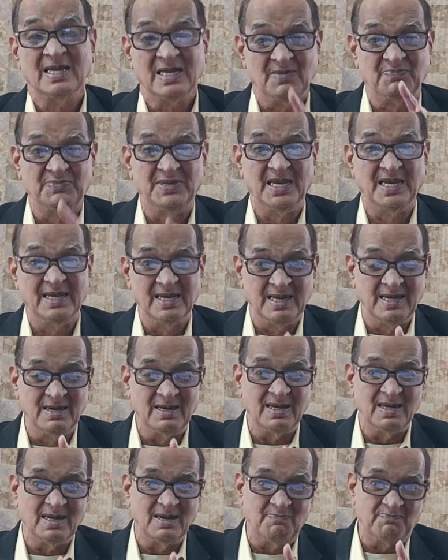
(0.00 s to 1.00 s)
If
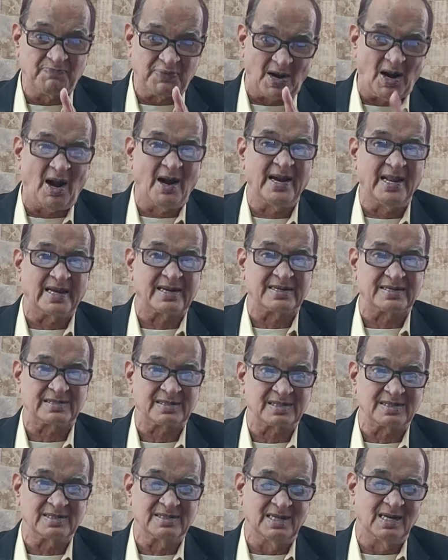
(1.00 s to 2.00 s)
the product
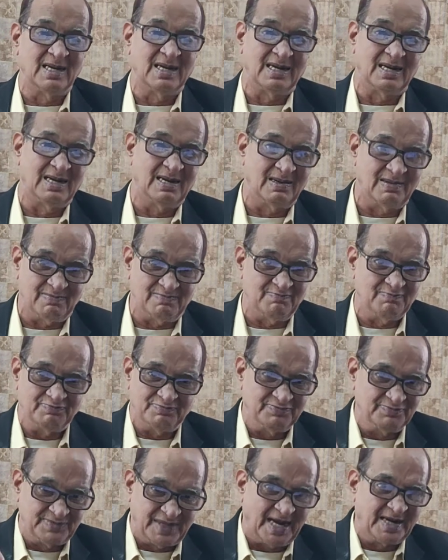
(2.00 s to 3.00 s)
uh,
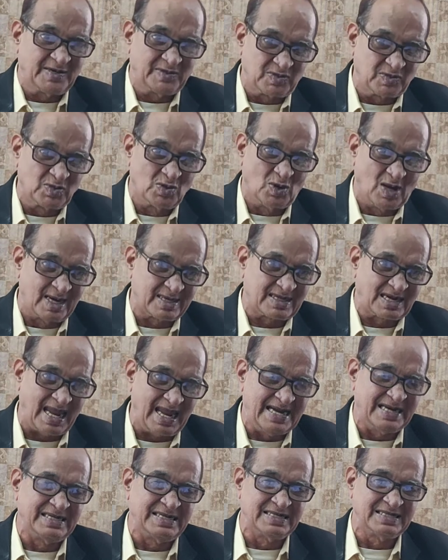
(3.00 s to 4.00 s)
that your
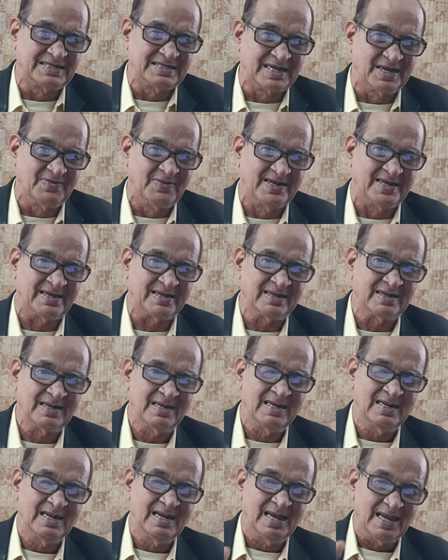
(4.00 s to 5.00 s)
client is giving
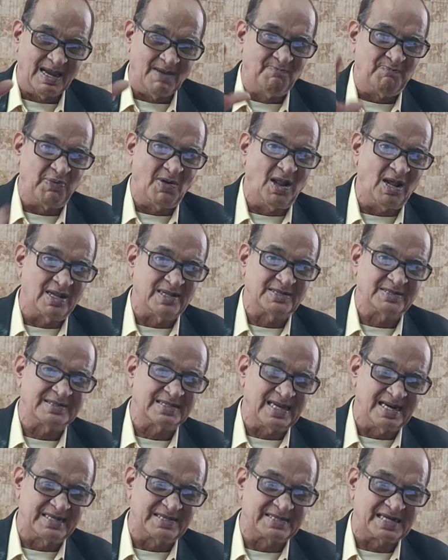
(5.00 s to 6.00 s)

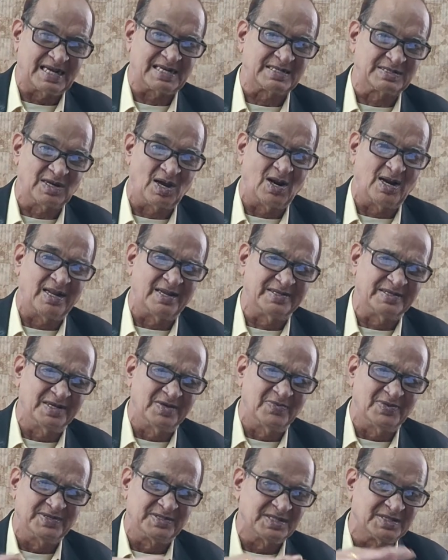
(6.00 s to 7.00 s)
employs a
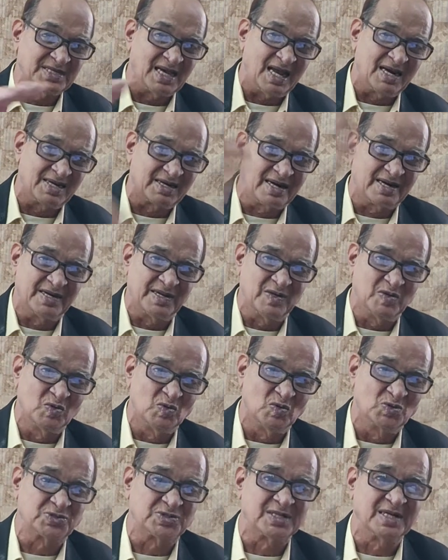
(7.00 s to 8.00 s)
technology which is already
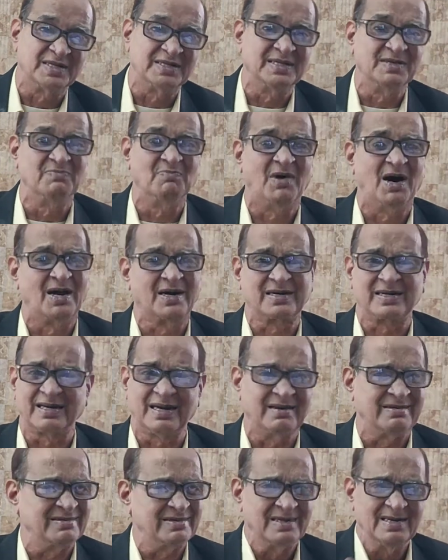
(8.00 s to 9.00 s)
used in the
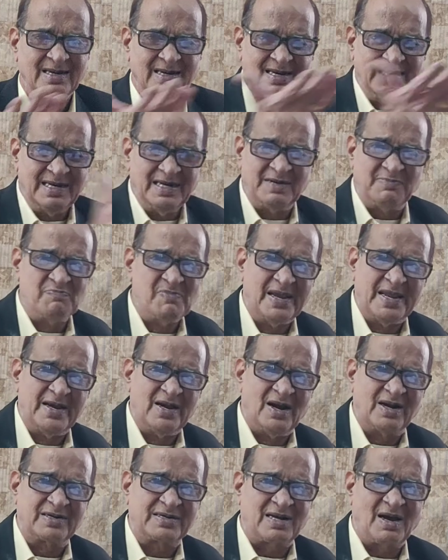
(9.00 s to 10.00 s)
market, it may
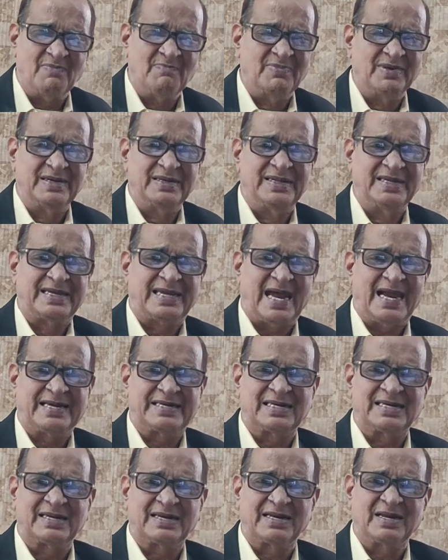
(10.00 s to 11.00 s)
not come in the
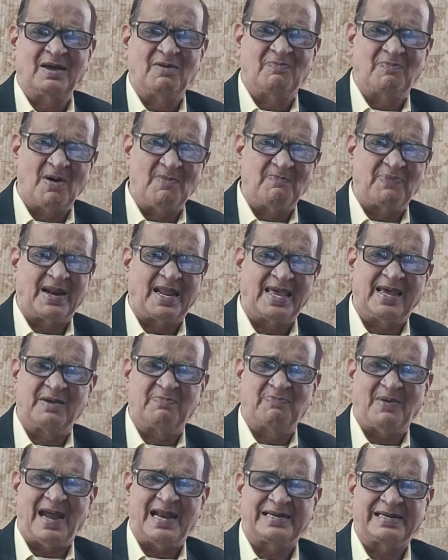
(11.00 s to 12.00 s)
category of a
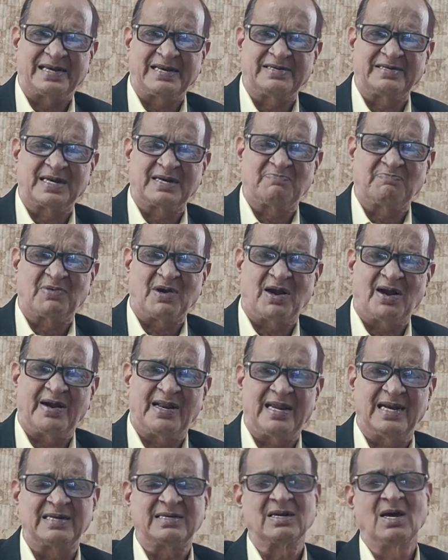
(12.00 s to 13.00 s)
prior patented
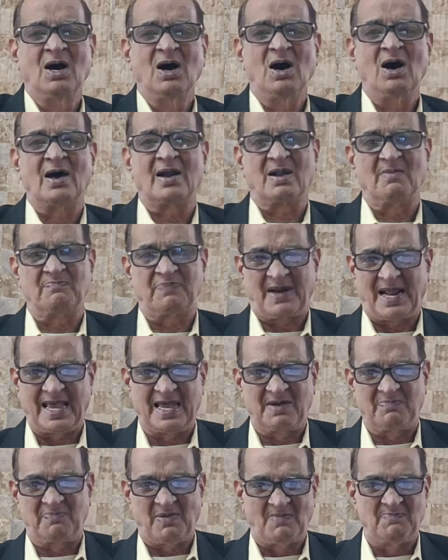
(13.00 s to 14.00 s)
product or a
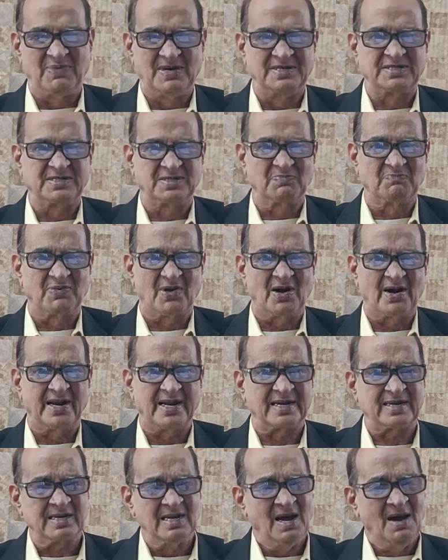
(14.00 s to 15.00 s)
prior published
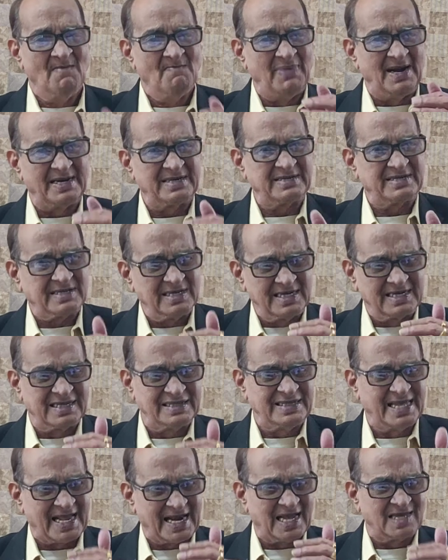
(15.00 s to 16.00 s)
product. But
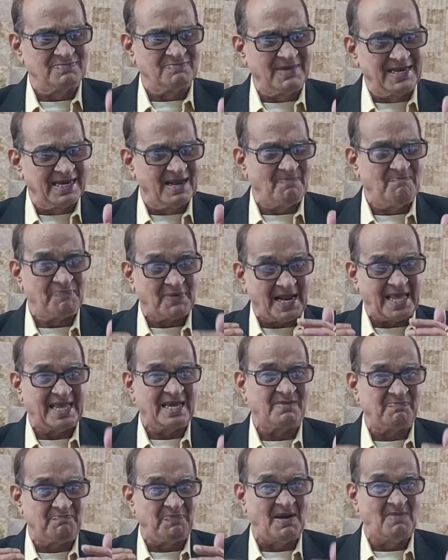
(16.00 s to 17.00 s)
it, there has been a
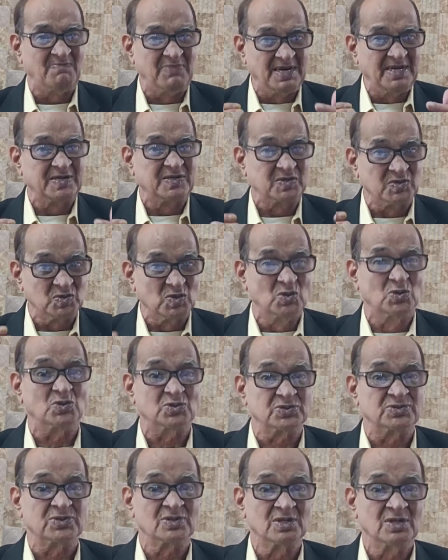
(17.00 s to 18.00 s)
prior public
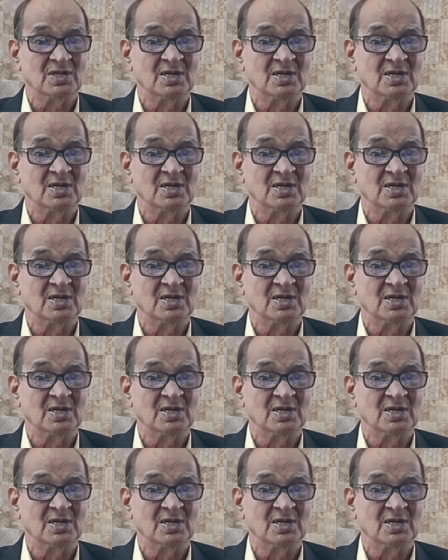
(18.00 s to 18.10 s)
use.